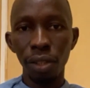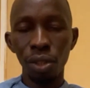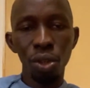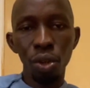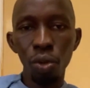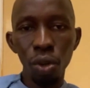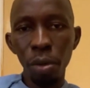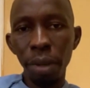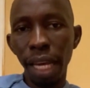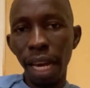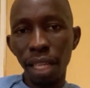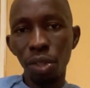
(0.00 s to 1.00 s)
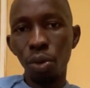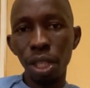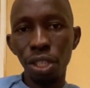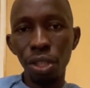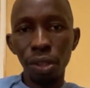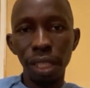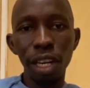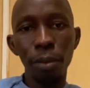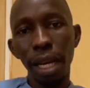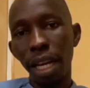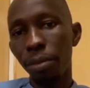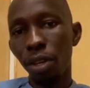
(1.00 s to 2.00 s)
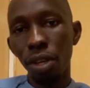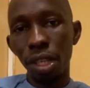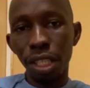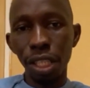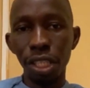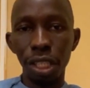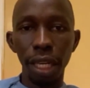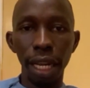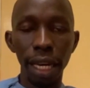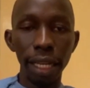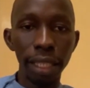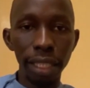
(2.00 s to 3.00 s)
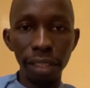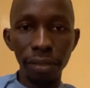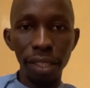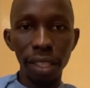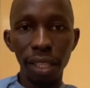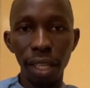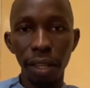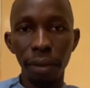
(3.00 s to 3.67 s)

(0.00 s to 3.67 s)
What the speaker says: You know, will not be the ask questions. No matter if you don't change the narratives.